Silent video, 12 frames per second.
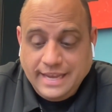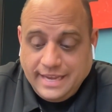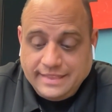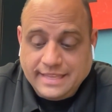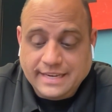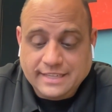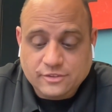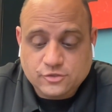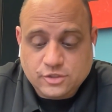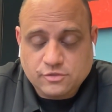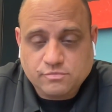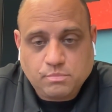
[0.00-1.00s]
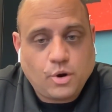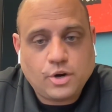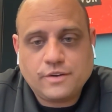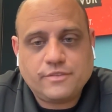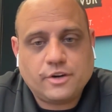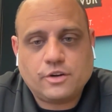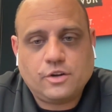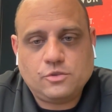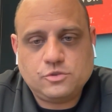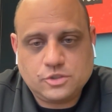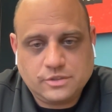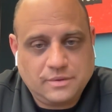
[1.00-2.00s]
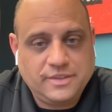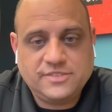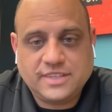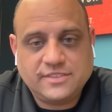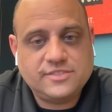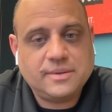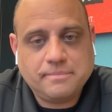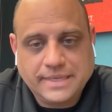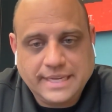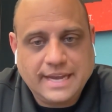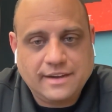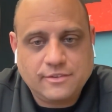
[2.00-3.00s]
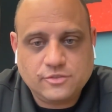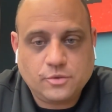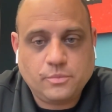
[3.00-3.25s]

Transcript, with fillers: and that it's just part of our culture that we send somebody out.